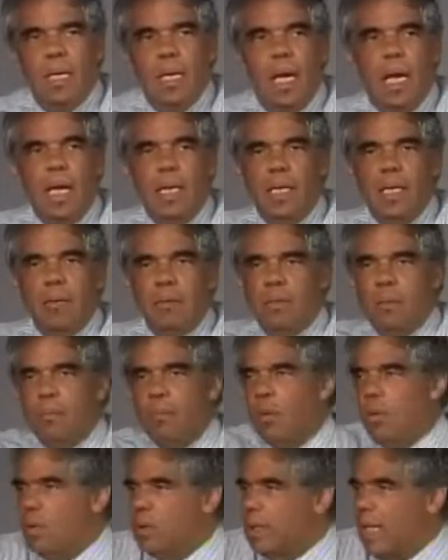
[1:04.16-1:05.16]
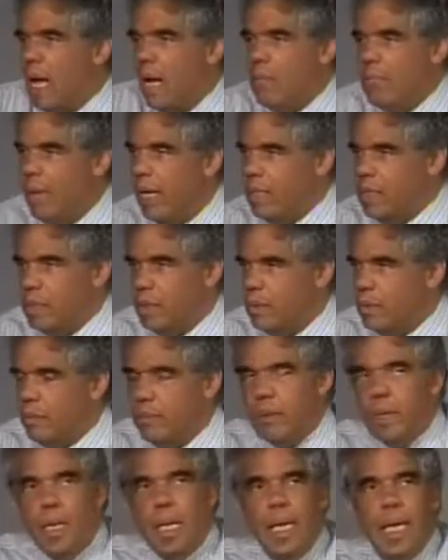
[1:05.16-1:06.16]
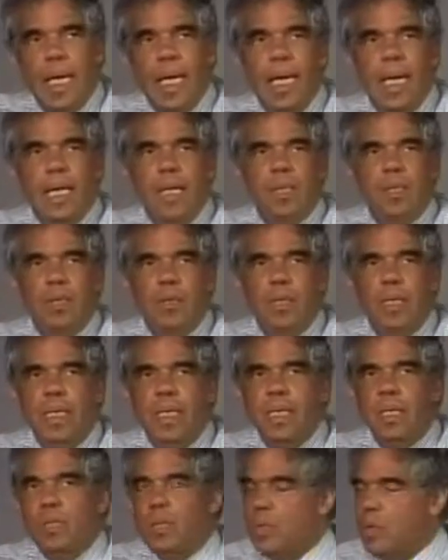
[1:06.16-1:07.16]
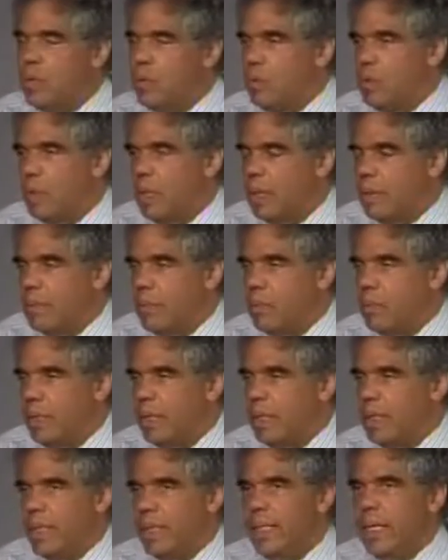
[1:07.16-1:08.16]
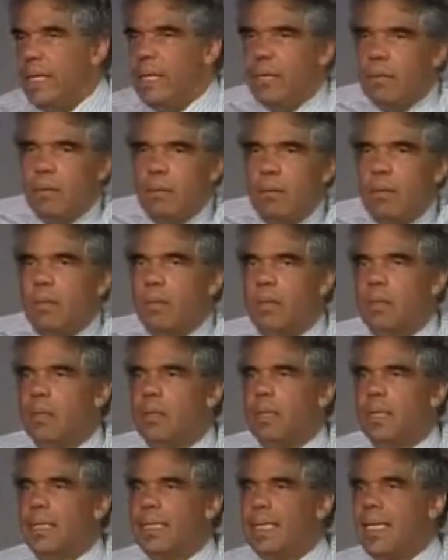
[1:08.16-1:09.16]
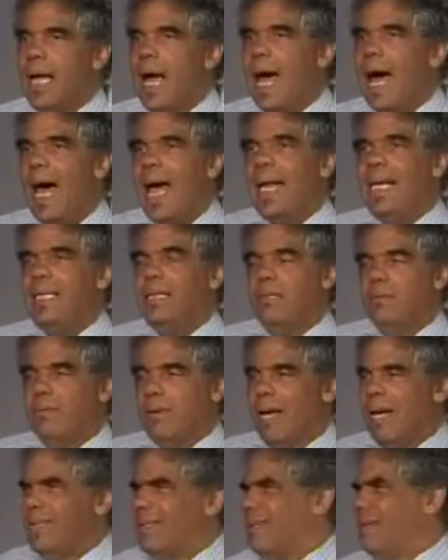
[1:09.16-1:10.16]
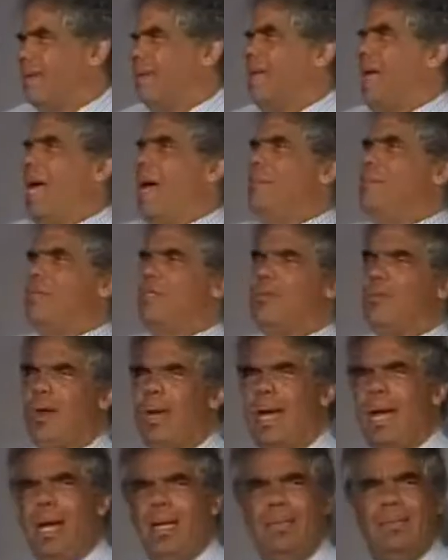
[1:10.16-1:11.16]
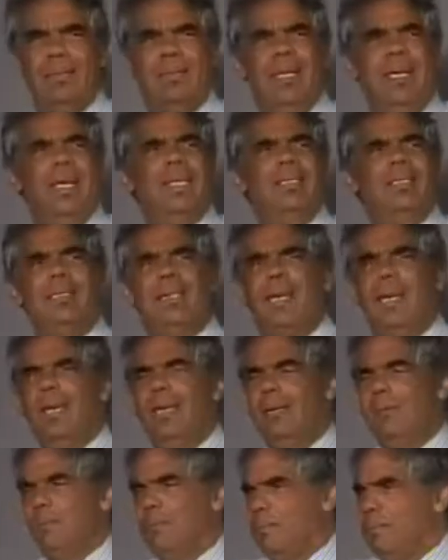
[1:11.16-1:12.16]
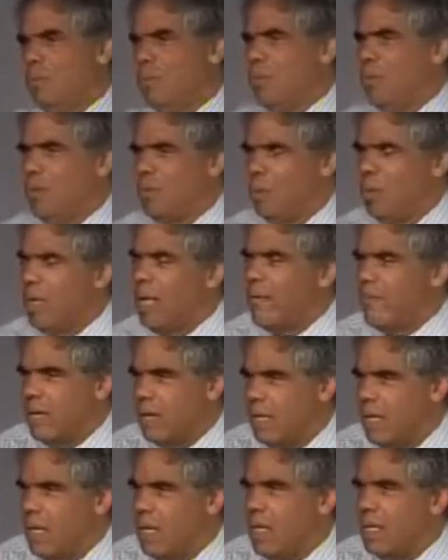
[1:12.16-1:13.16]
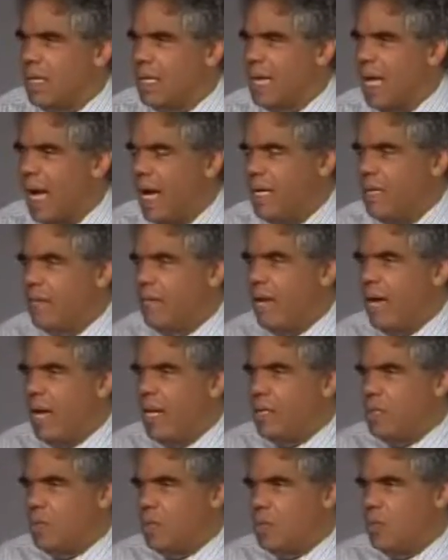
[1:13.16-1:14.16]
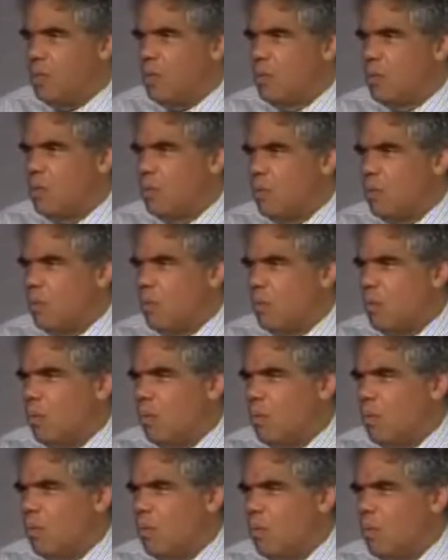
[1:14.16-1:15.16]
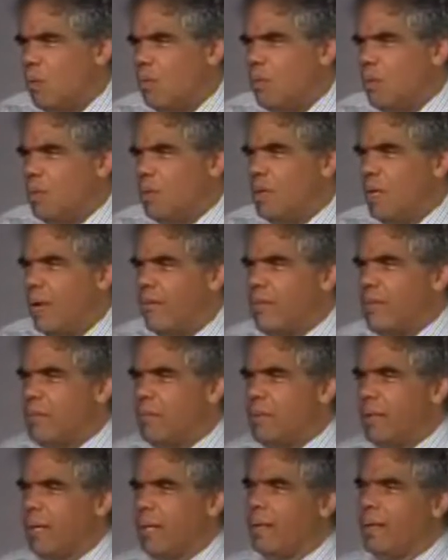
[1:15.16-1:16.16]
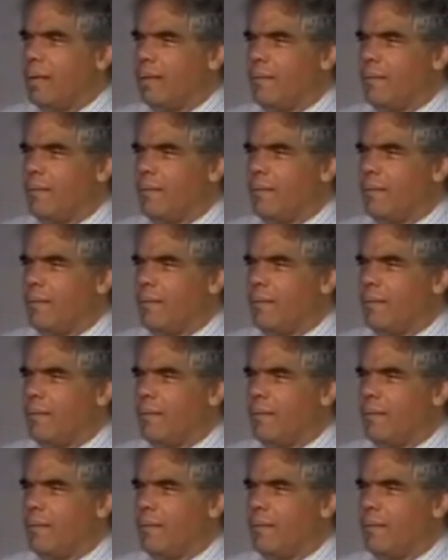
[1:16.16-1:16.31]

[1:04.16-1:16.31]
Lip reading: and there was a pull-down menu, and you needed to put in there, you know, the kind of artist, you know, abstract, landscape, portrait, whatever, the kind of artist you were, what would you have to pick?